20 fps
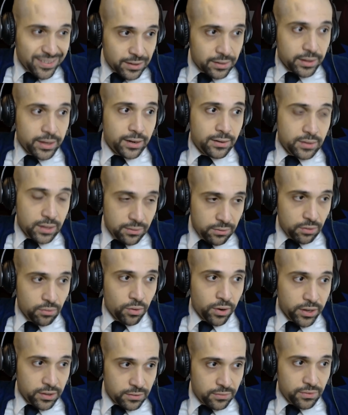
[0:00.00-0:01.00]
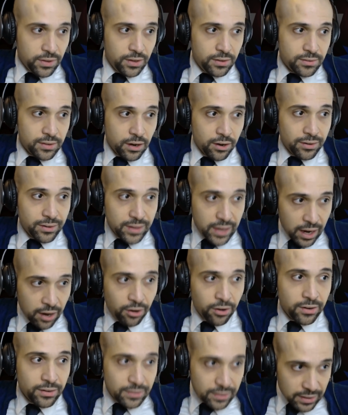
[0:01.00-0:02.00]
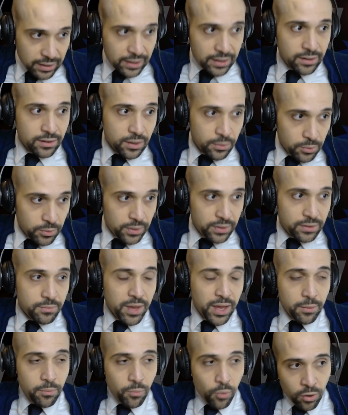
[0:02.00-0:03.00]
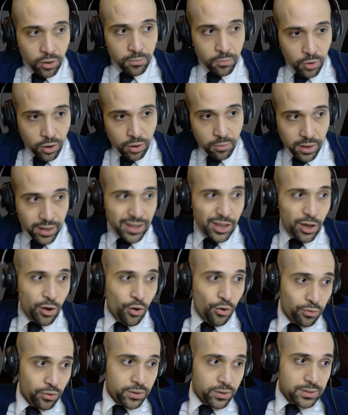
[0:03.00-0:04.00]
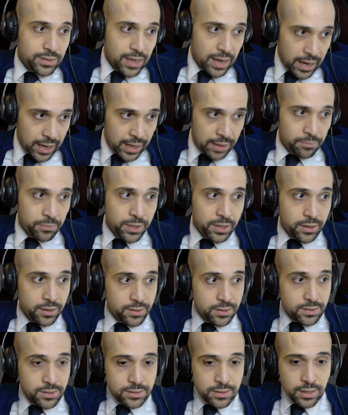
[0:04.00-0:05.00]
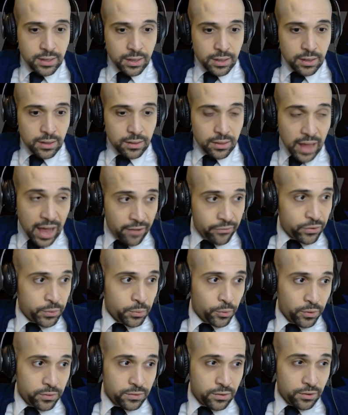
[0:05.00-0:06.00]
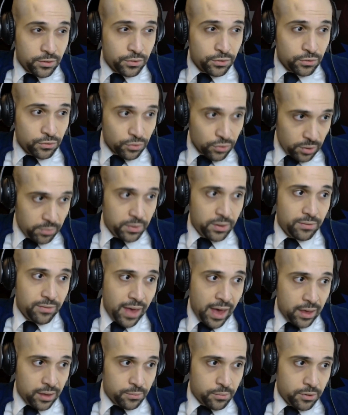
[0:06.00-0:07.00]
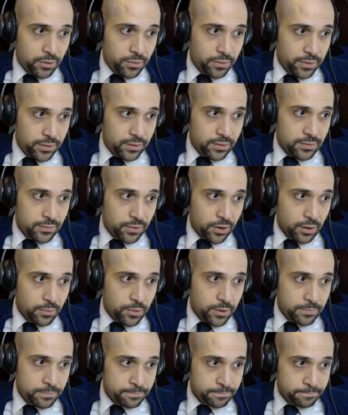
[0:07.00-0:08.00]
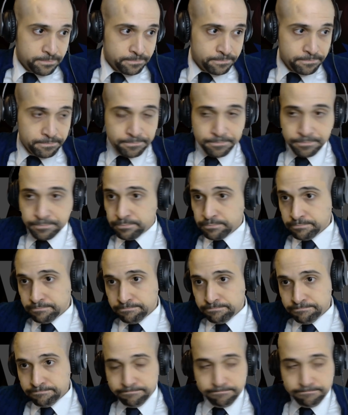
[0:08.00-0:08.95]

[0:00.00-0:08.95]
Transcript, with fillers: escalating TV rights fees that are guaranteeing WWE to make more and more money over time because live sports are extremely valuable in this environment right and